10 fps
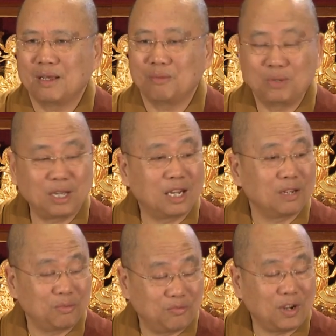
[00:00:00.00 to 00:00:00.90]
we
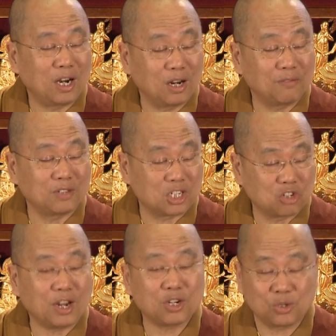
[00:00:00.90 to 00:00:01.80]
found a lot of
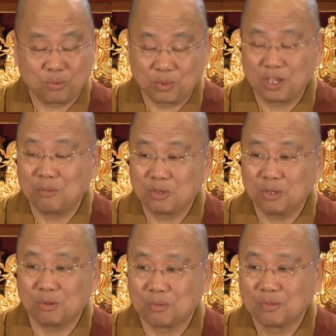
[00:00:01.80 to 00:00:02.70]
distraction with him
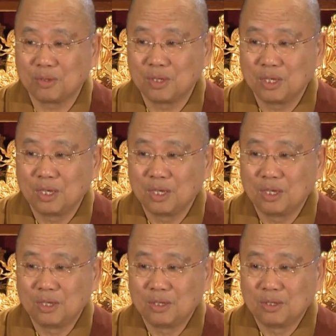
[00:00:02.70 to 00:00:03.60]
too.
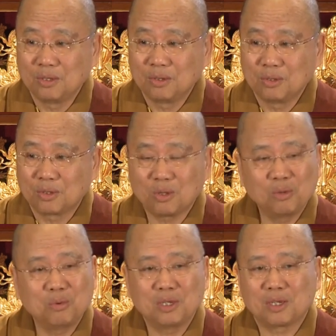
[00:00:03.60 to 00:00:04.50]

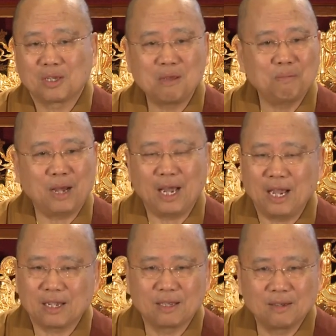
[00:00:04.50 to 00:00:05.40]
So we came
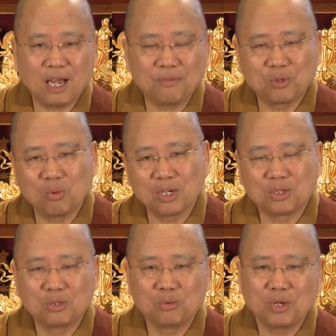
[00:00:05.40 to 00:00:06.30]
back, and after 1
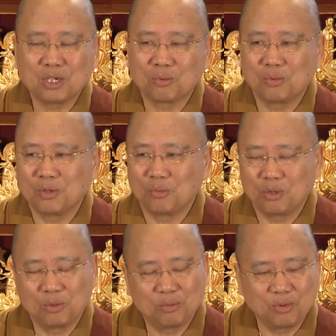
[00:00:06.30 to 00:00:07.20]
or 2 weeks, we
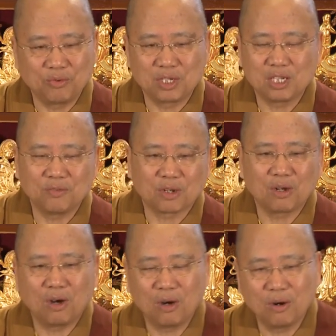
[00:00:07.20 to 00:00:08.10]
would receive a
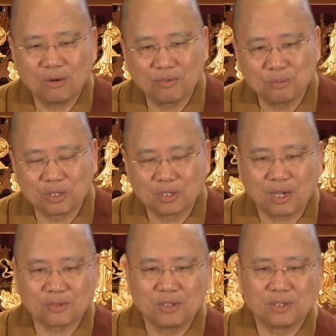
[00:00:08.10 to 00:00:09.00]
call from the
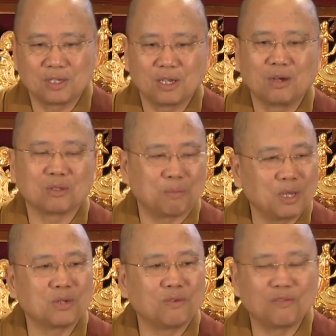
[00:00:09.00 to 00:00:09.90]
doctor and say, oh, the
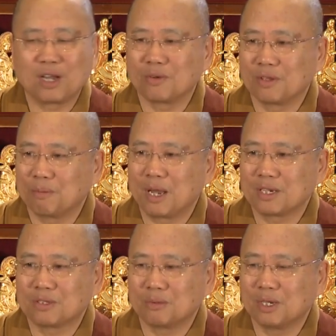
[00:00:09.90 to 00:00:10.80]
patient finally
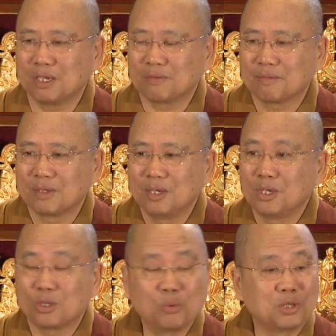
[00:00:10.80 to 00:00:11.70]
passed away.
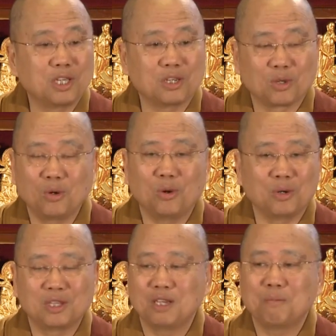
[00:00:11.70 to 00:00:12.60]
So we didn't go.
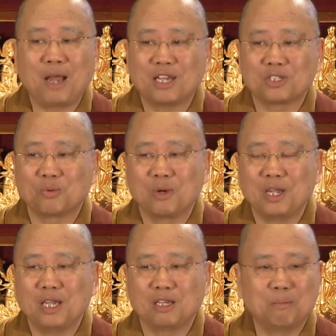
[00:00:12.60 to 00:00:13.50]
He didn't pass
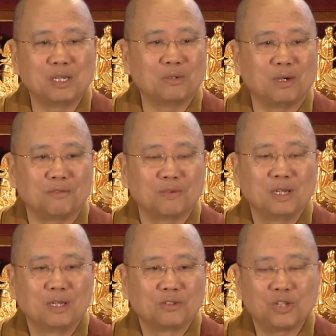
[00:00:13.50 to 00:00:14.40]
away in the middle of
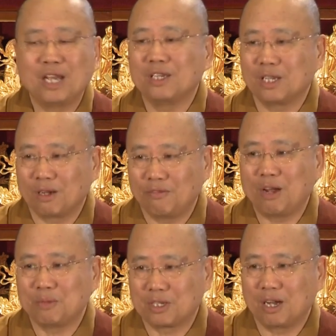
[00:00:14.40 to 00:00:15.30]
chanting of
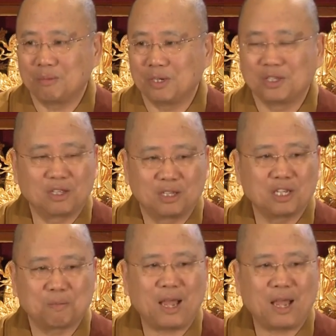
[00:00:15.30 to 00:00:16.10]
Amitabha. He just